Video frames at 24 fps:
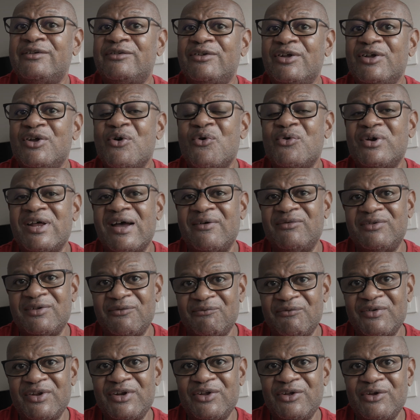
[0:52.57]
they're going after
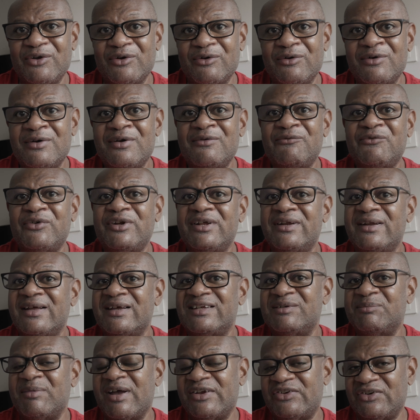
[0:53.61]
video for the
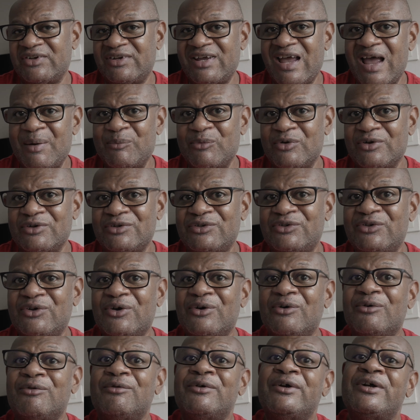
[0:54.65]
next batch of cameras,
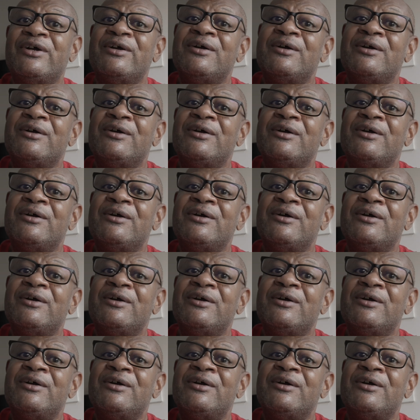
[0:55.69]
so